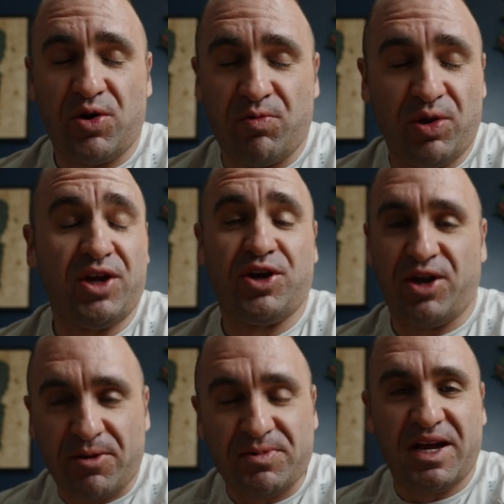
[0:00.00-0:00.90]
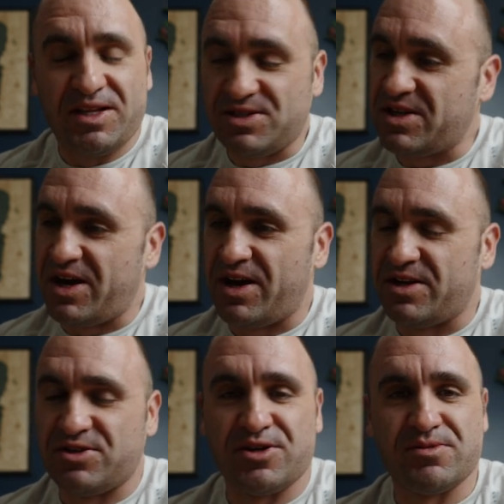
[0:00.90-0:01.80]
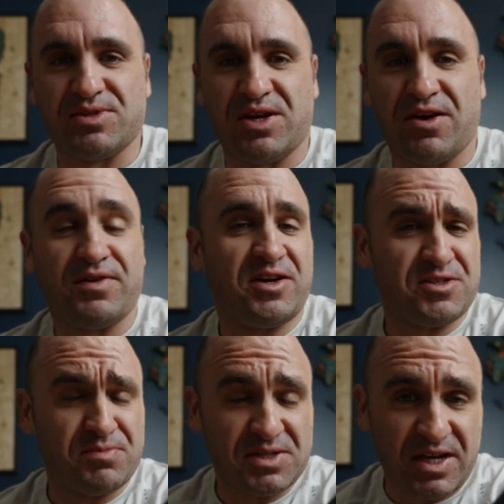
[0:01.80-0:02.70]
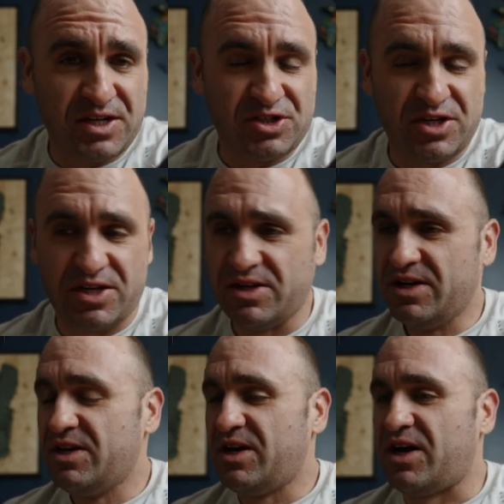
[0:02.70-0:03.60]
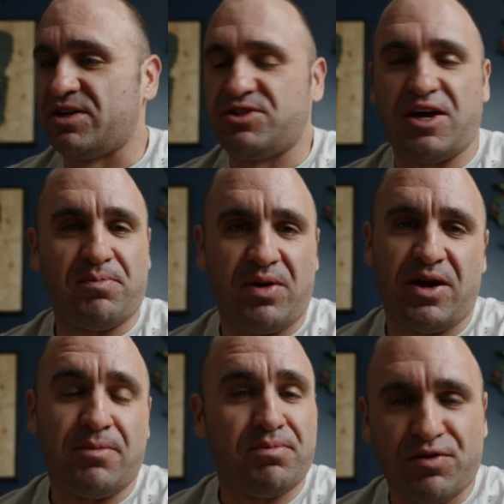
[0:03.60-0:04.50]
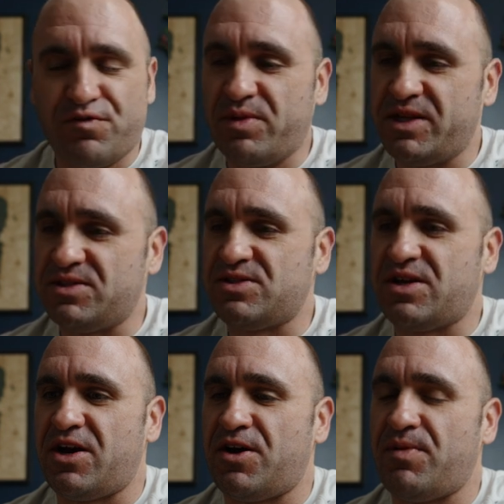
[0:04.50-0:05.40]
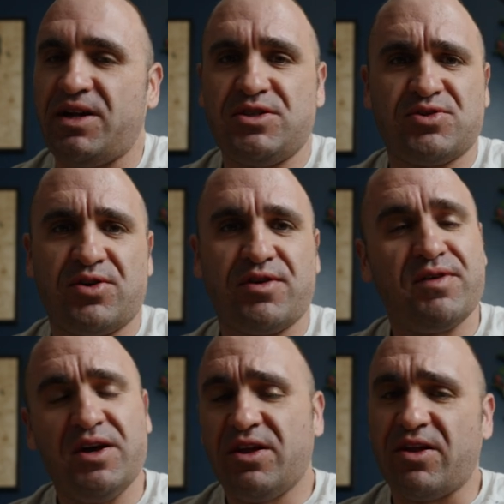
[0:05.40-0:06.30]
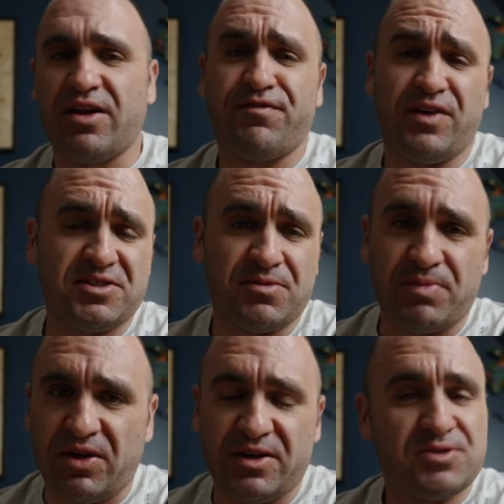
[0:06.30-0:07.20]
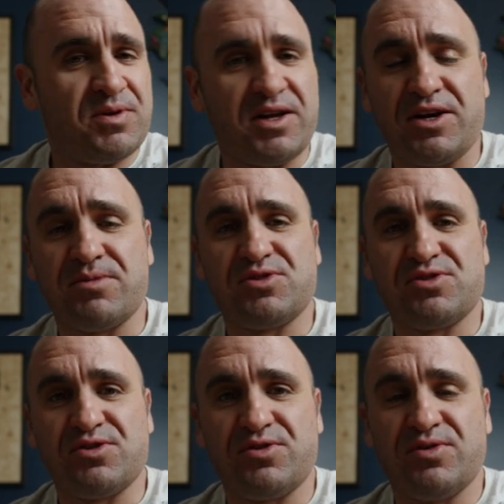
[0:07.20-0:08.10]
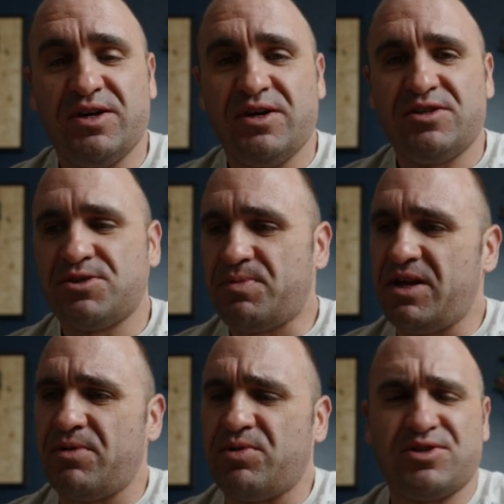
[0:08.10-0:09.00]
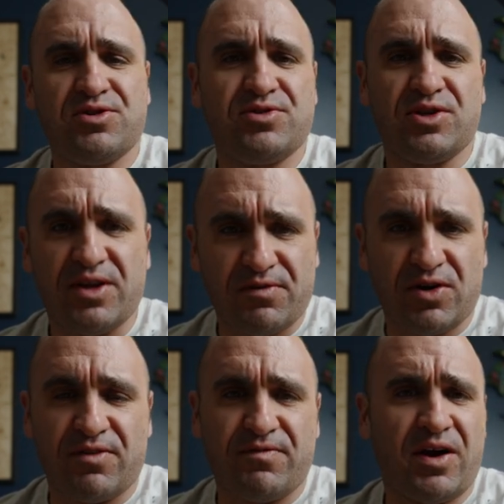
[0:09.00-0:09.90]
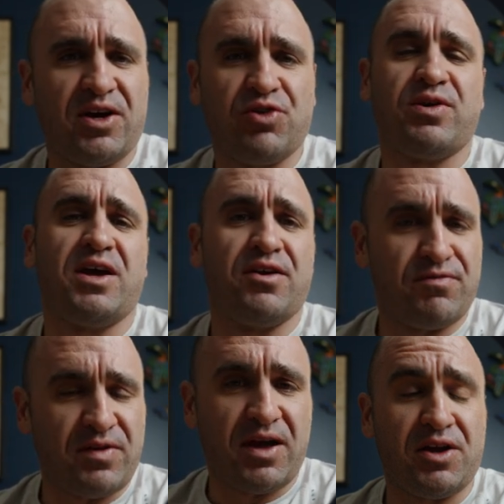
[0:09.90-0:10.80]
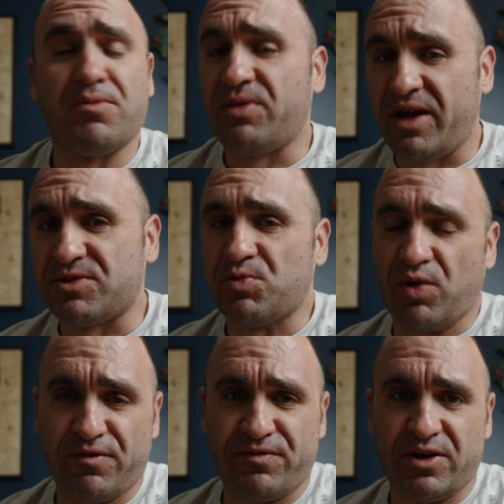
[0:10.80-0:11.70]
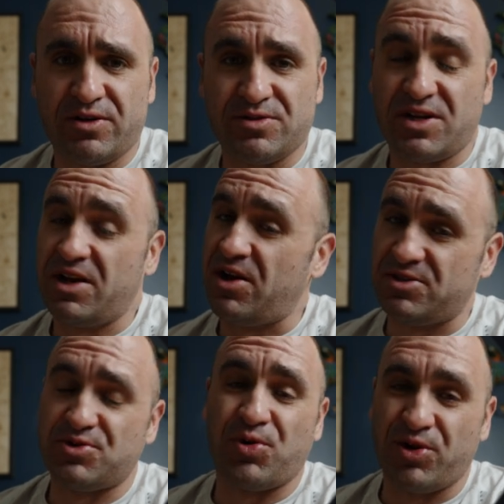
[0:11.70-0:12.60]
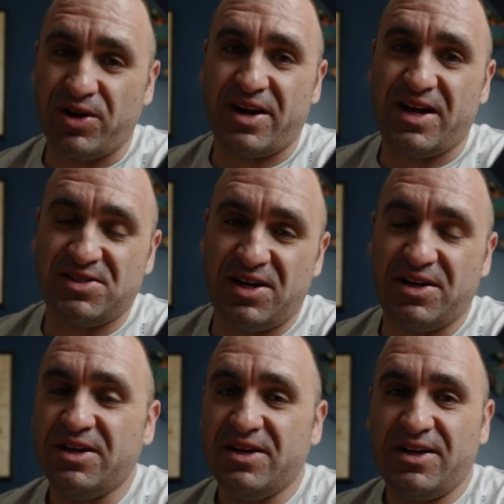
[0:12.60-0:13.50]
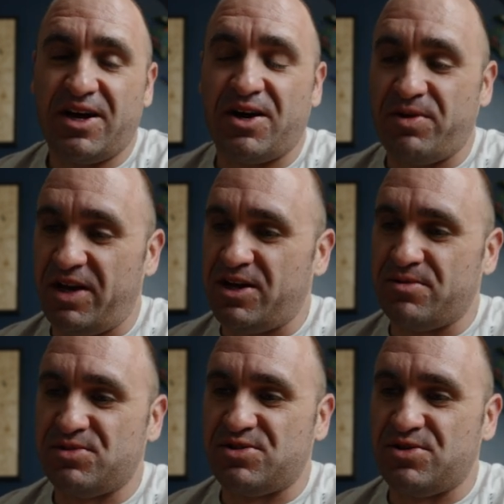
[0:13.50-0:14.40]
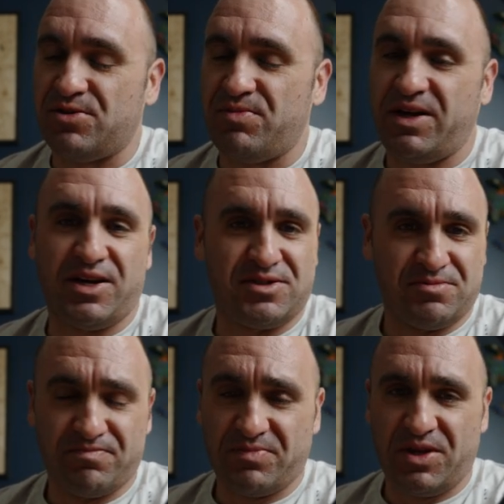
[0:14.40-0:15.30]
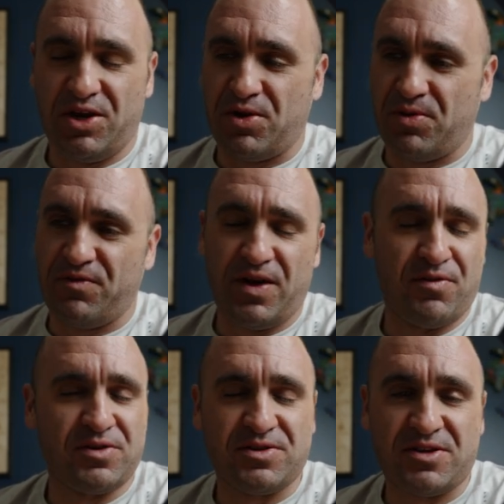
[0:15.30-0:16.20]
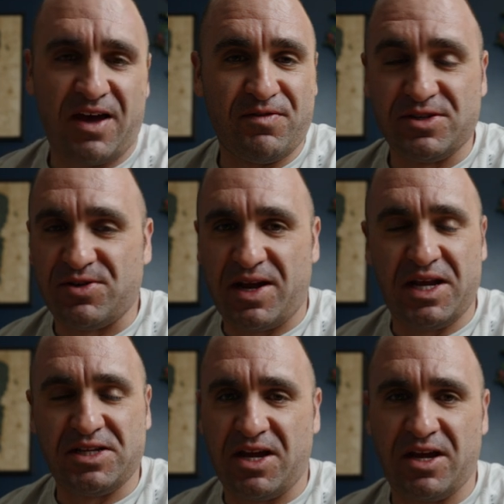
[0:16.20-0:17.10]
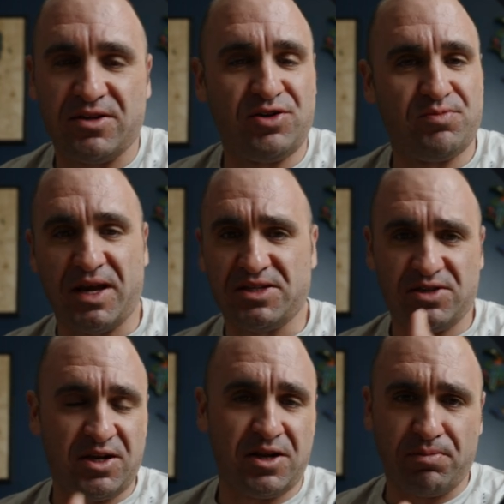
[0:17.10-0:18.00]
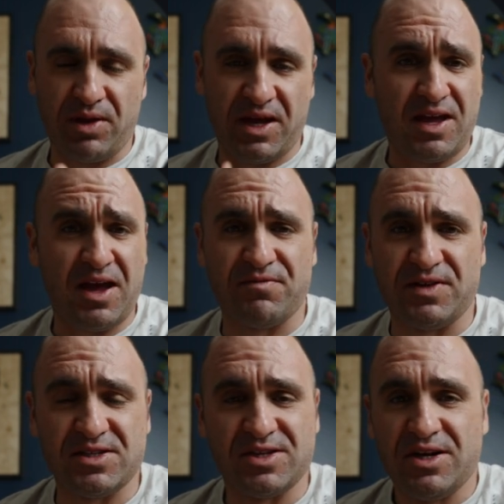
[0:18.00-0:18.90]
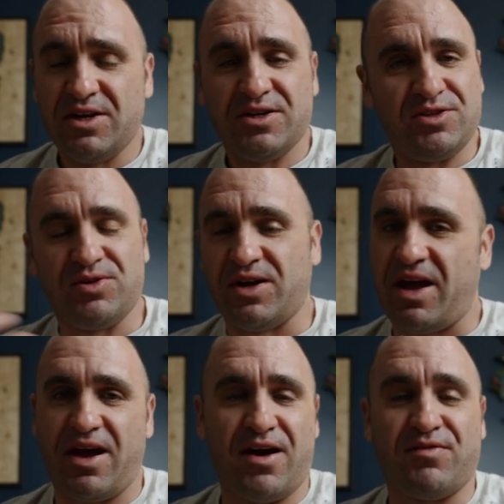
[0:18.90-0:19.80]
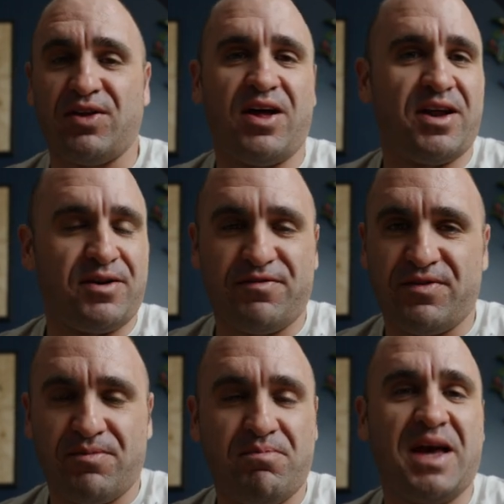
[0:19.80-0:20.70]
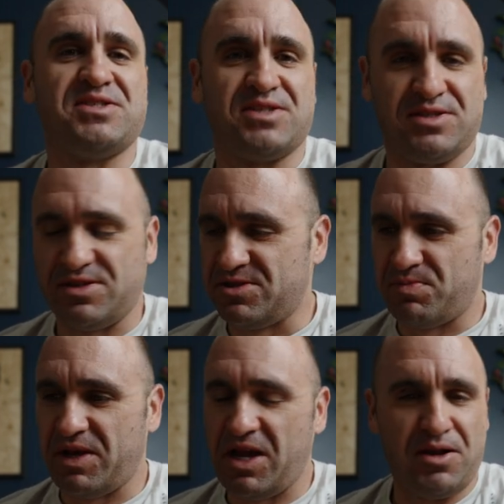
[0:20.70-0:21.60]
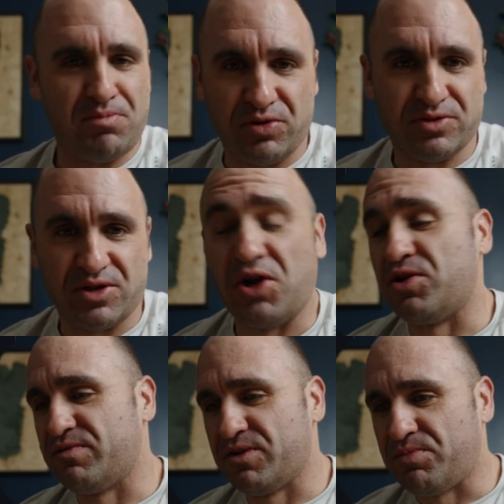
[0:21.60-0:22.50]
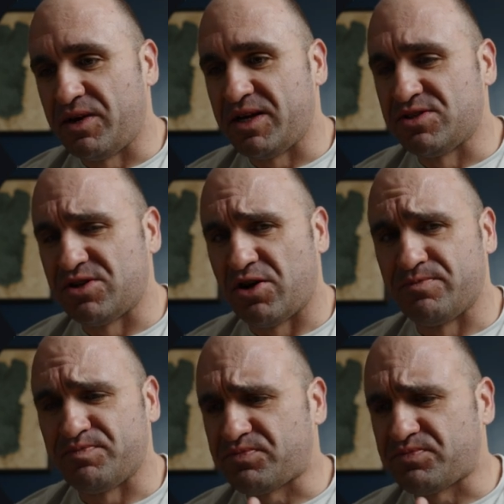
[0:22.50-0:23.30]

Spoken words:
really good updates in terms of customization, chatbot improvements, any sort of a lot of flexibilities when it comes to just being able to deliver very creative complex workflows, and also organizing when it comes to, because you know, if you ever dive into n8n, you basically get a blank canvas. You can have a lot of messes and spaghetti bowls all over the place. So